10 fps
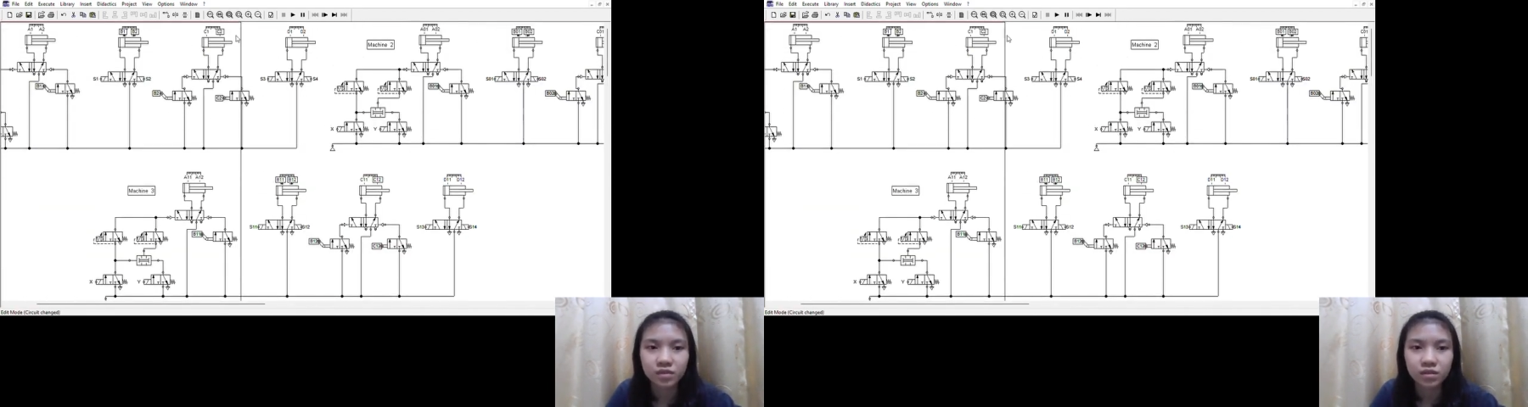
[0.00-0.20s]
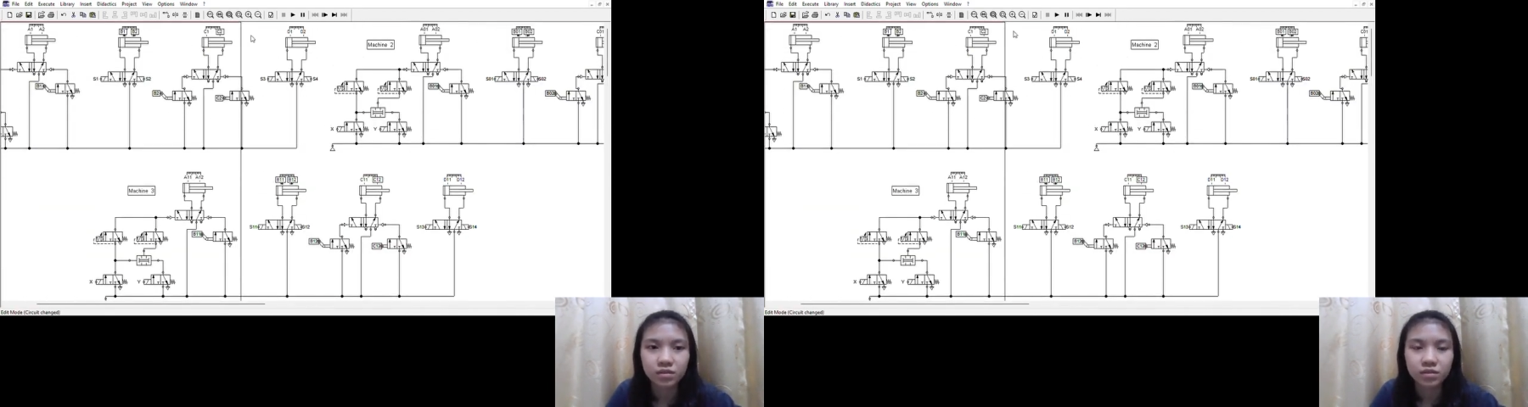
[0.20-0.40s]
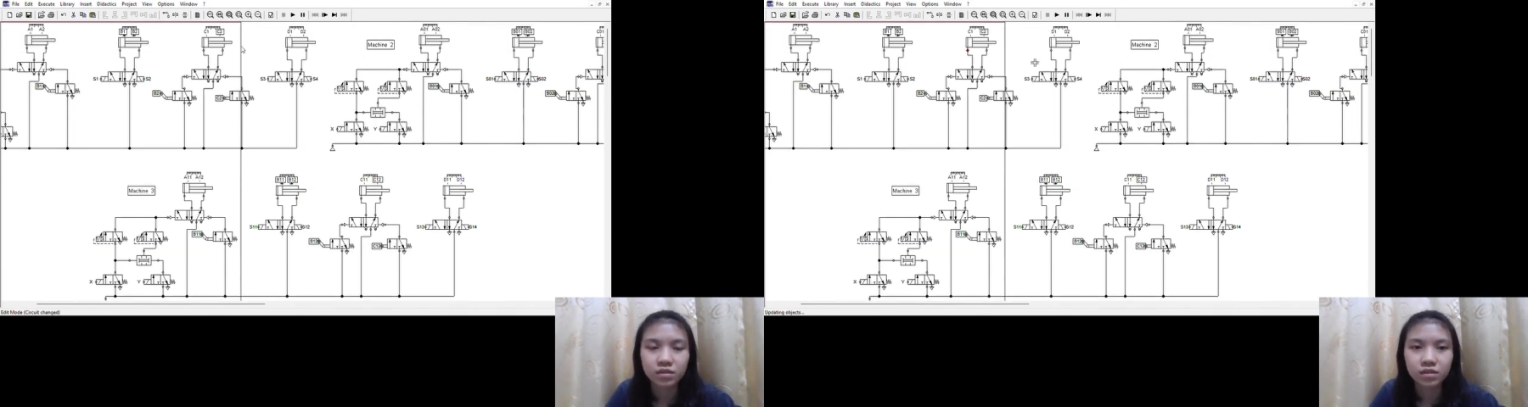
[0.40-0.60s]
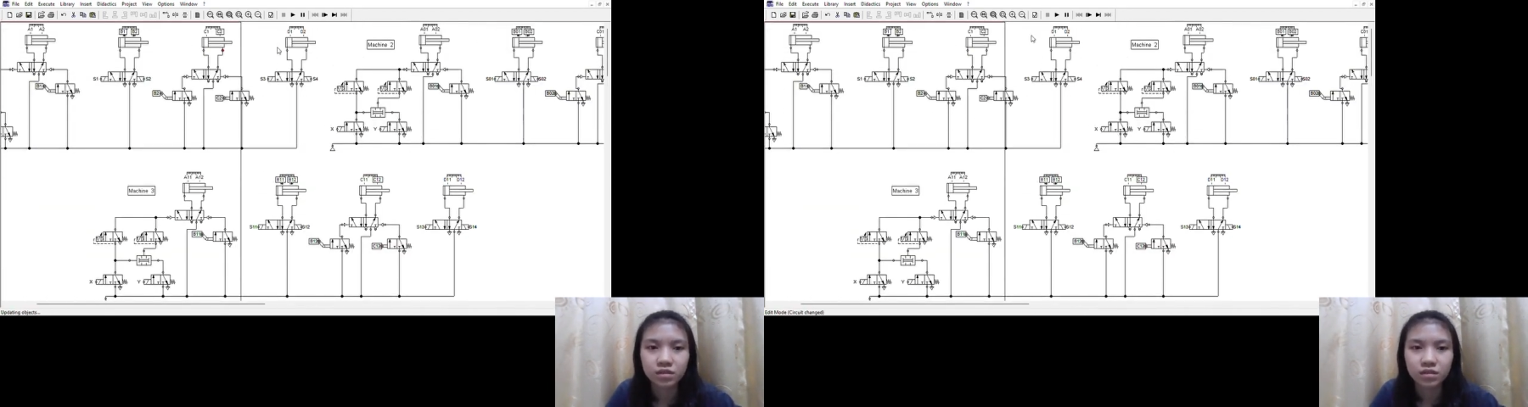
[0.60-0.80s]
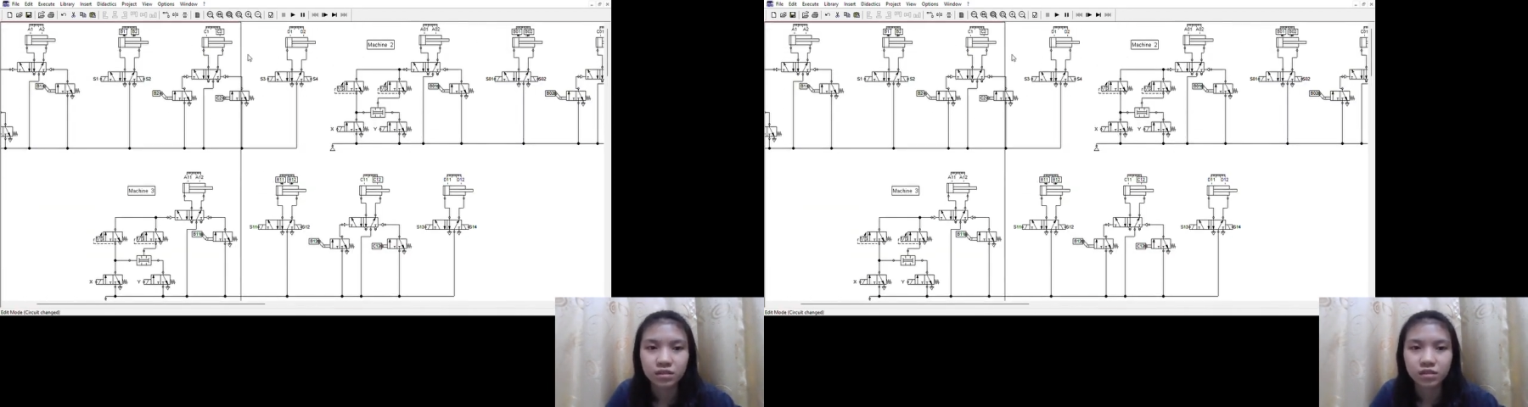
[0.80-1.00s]

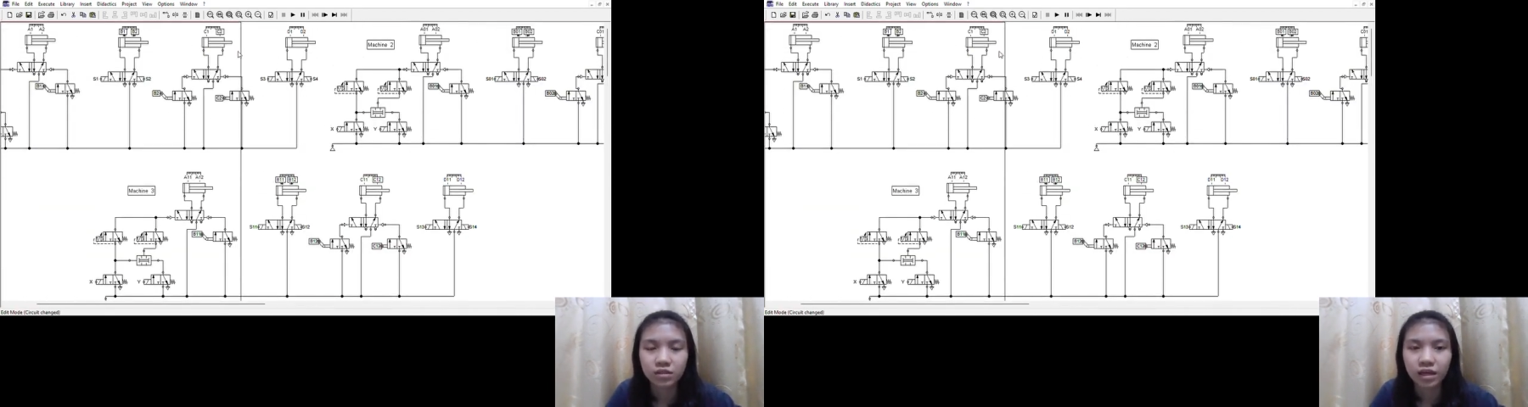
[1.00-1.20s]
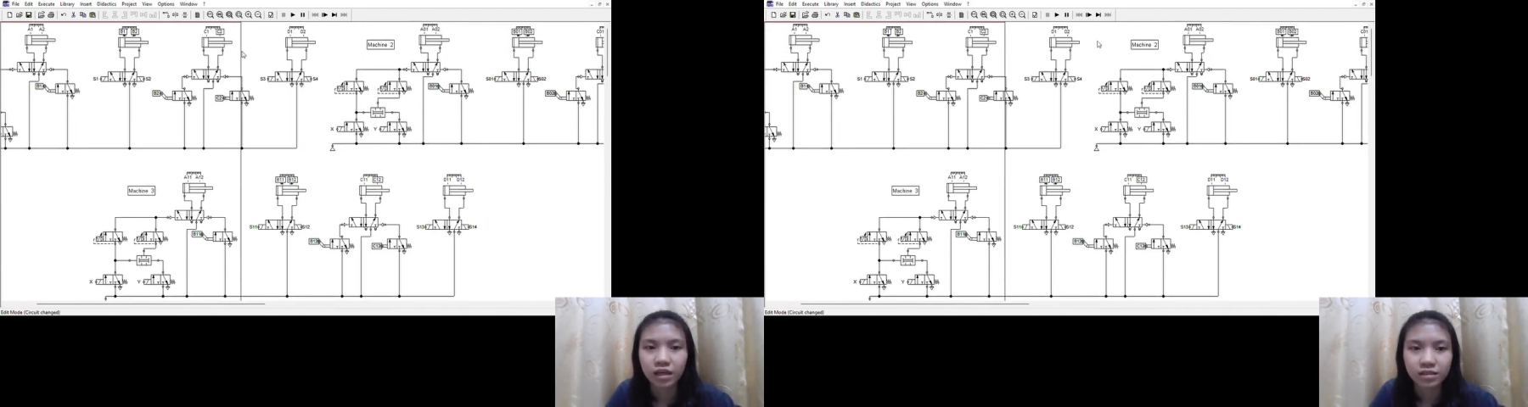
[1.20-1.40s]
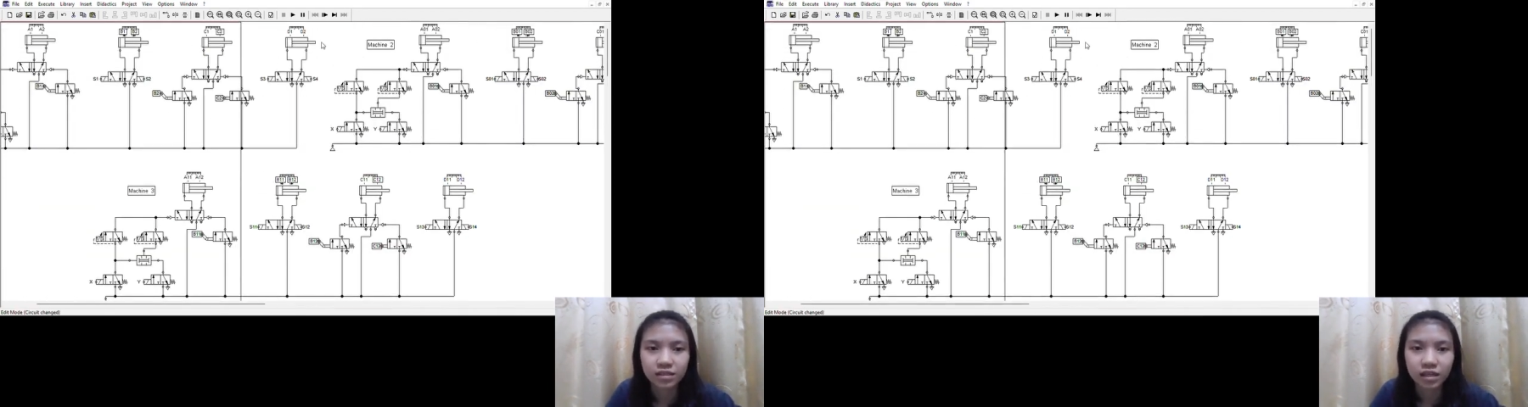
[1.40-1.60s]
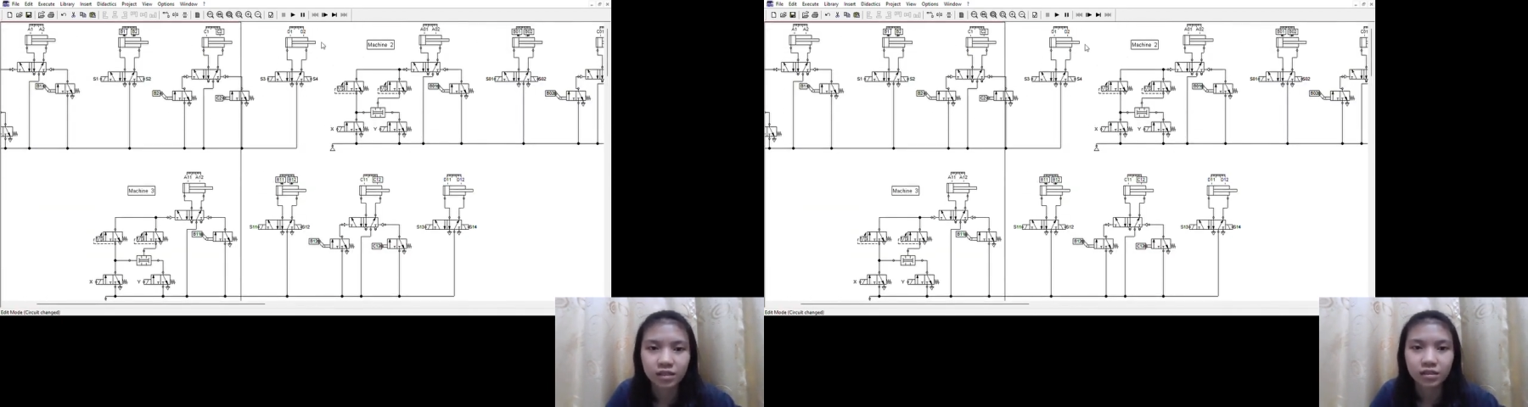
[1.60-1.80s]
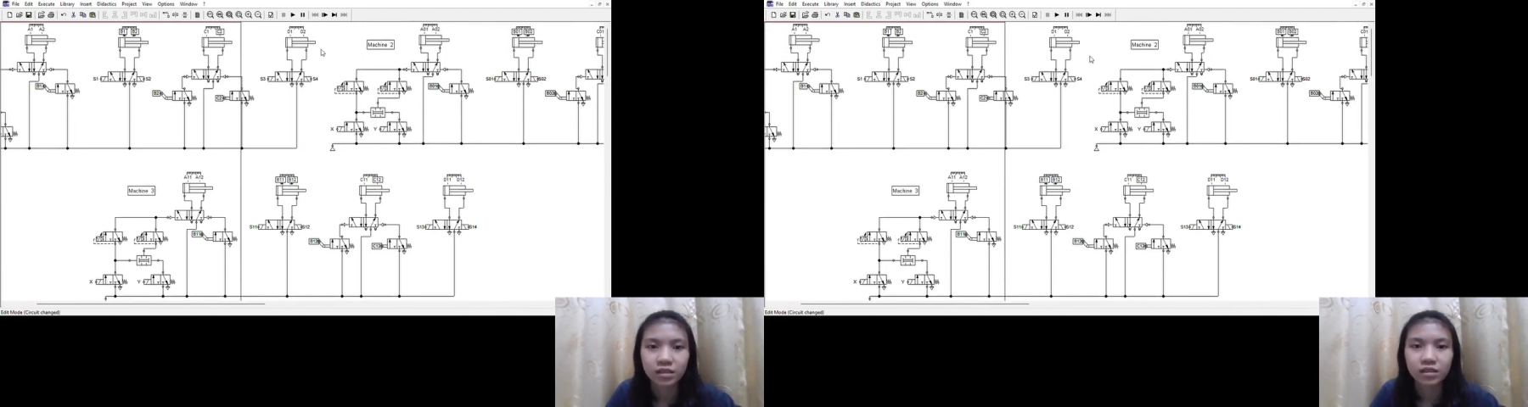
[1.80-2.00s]
cylinder C extend,